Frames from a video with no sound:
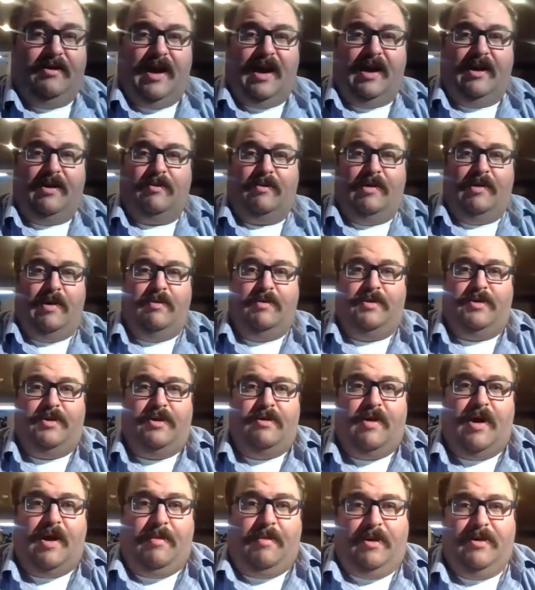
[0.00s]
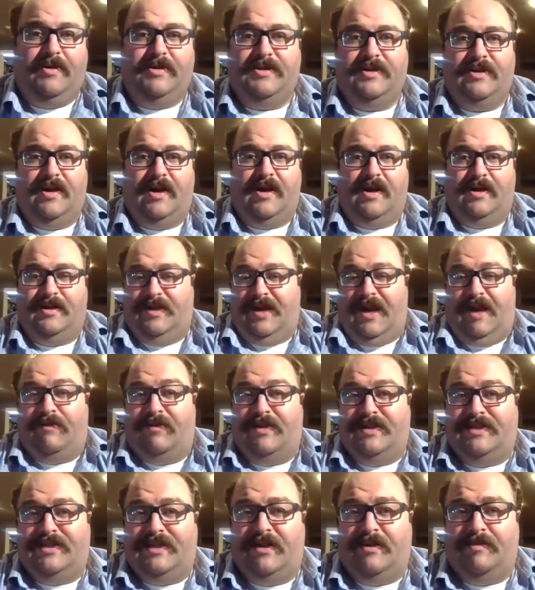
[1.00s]
I agree with you almost
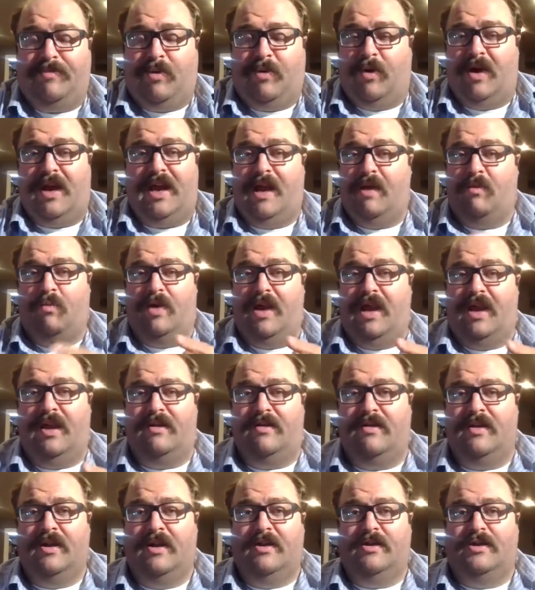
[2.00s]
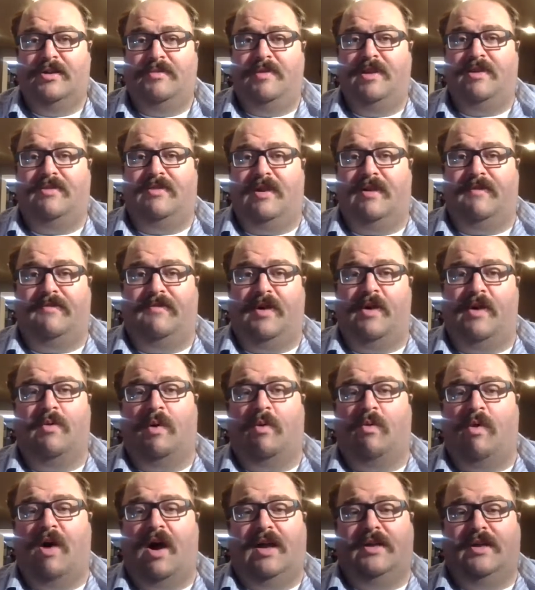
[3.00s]
every single point. And to be clear for
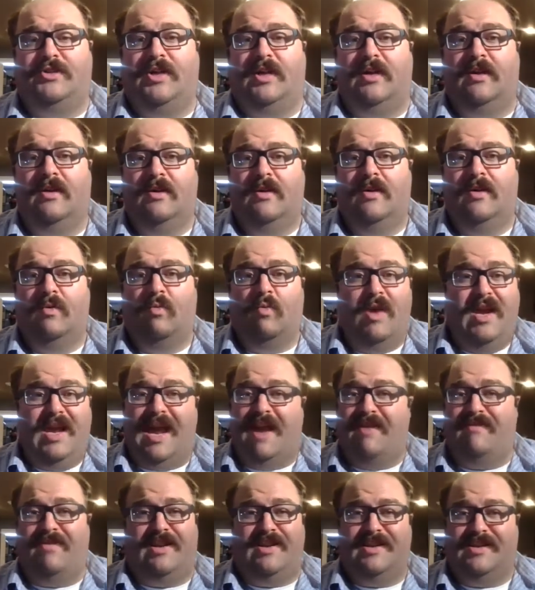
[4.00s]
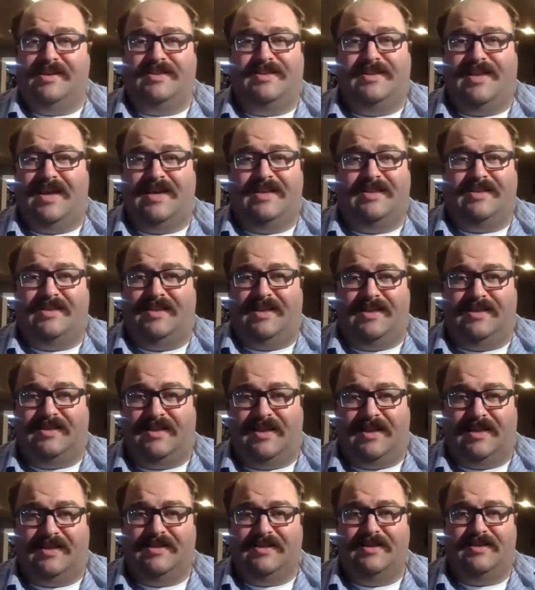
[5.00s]
anyone watching, we haven't discussed these
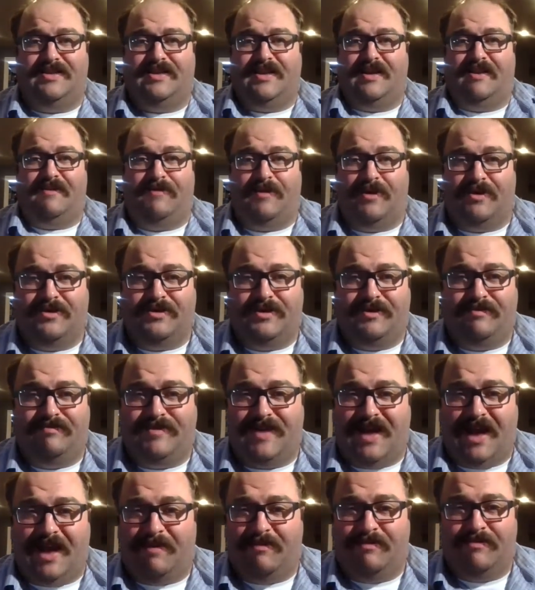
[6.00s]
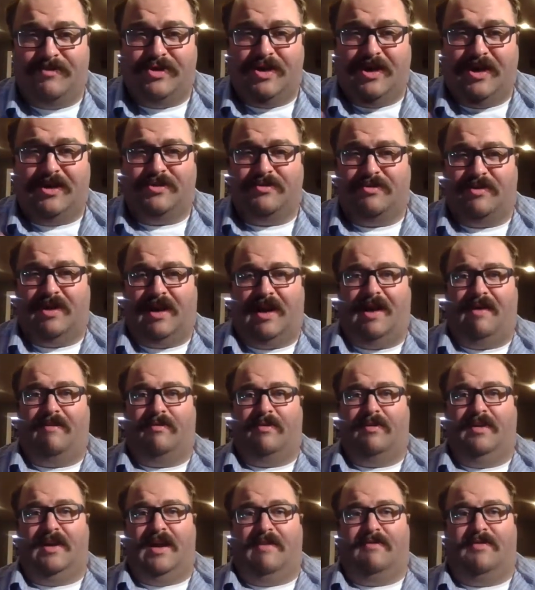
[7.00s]
things. This is our first time Joshua and I have
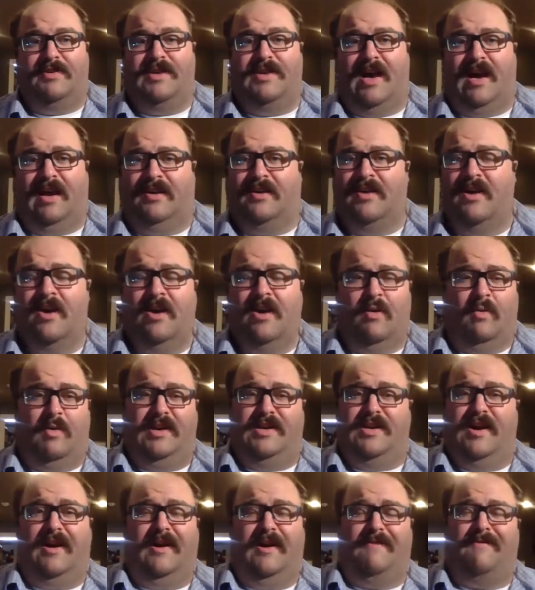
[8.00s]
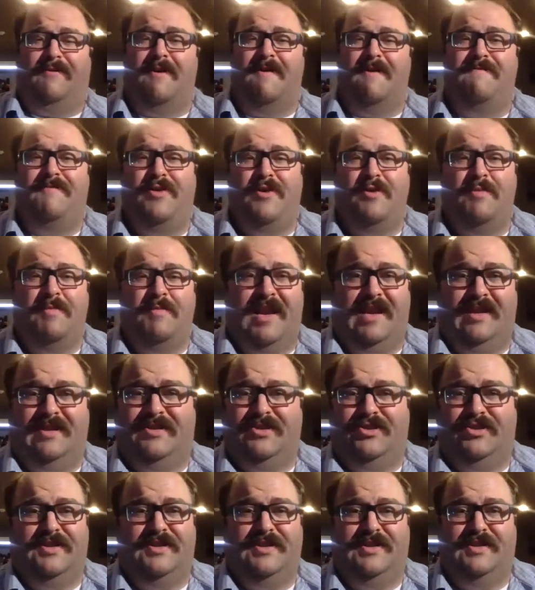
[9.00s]
really ever talked. We talked for a few minutes
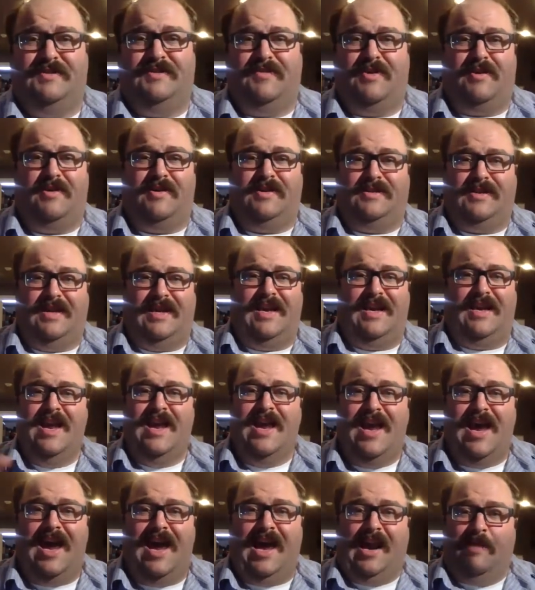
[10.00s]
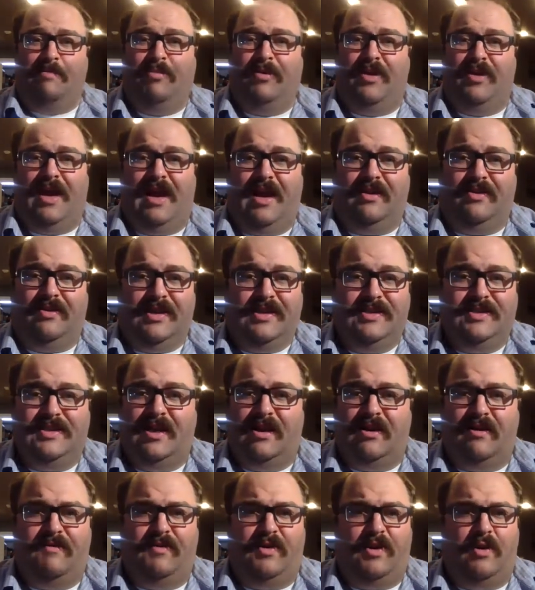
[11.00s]
just as far as like how to plan this
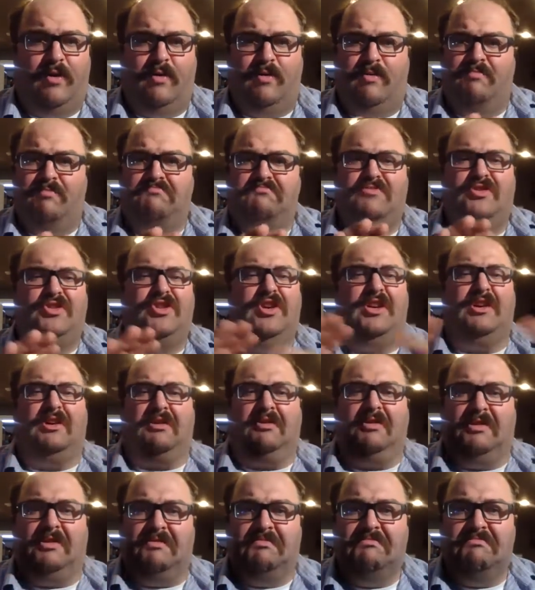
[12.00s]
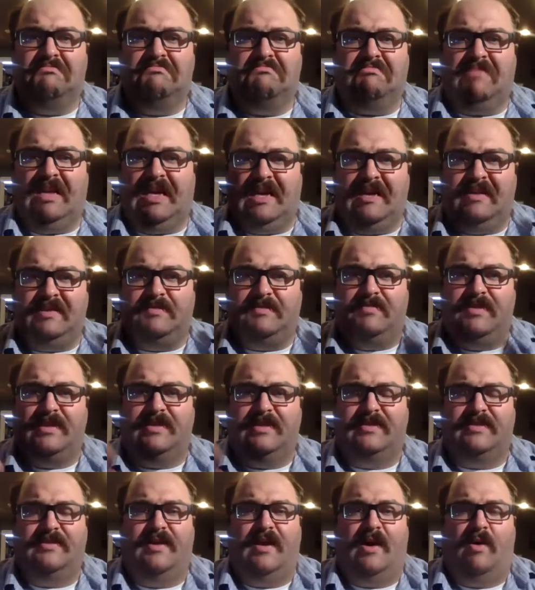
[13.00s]
interview, general things, but
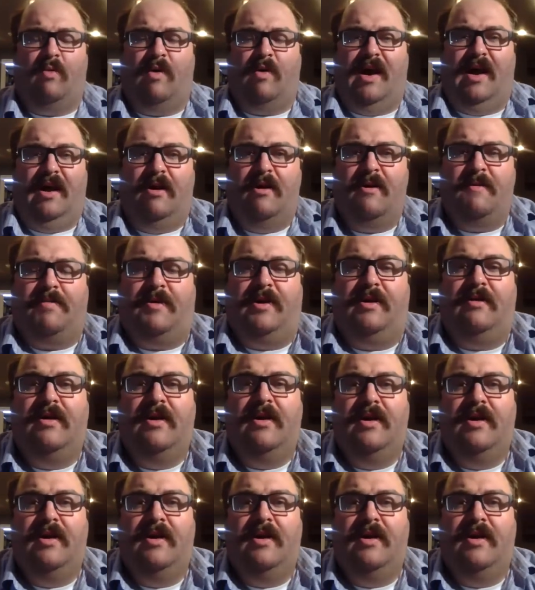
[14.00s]
this is all wide open.